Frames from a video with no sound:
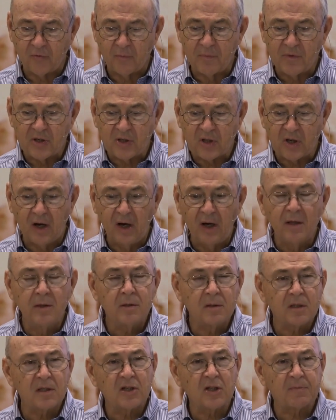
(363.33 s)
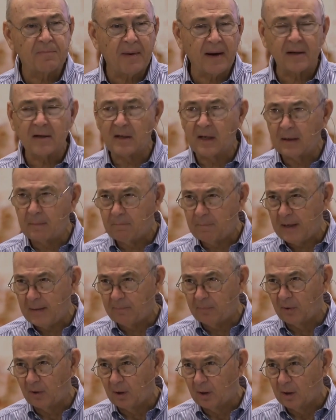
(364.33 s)
from this unsuspecting
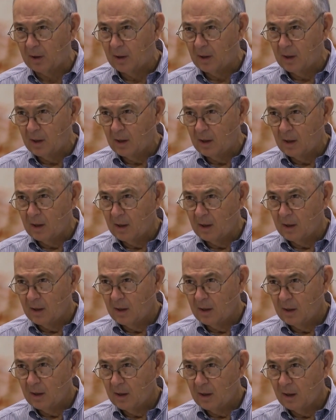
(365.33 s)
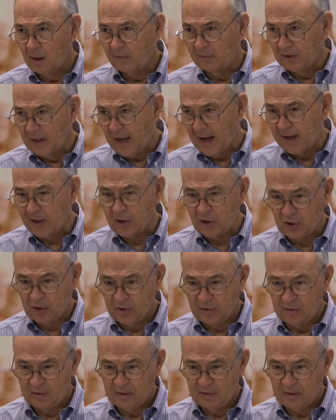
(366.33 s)
people of Laish.